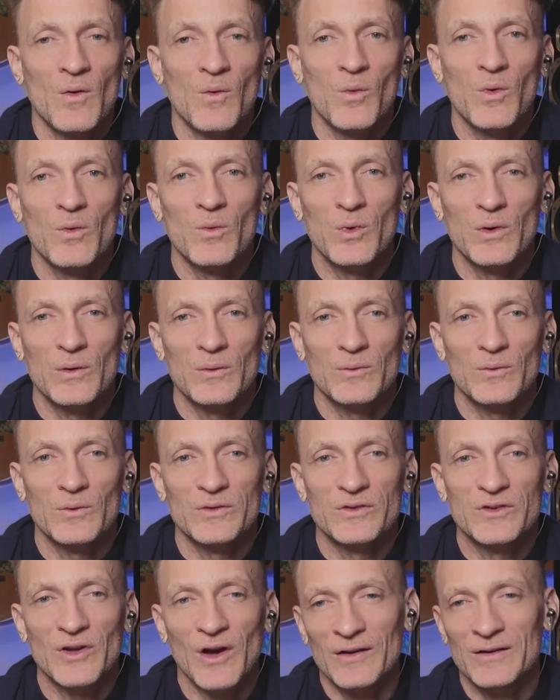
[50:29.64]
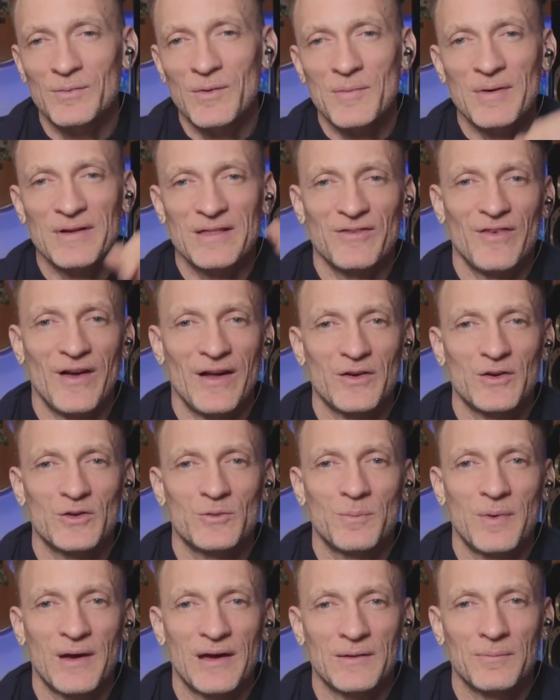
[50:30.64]
Well, talk to me about the
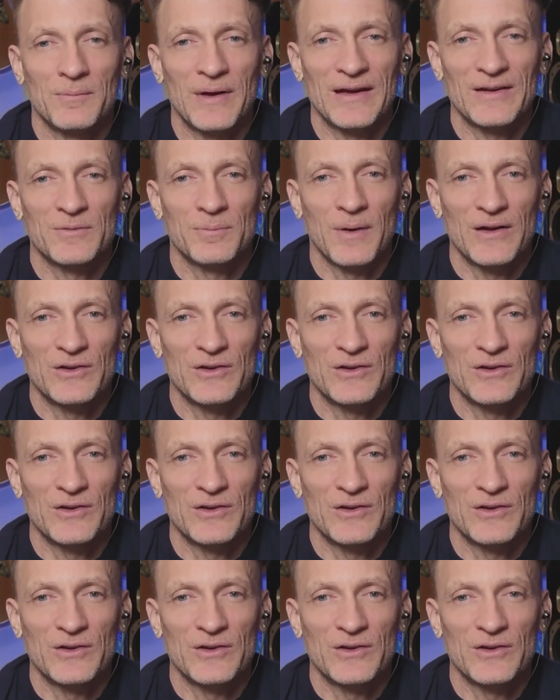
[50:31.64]
values-based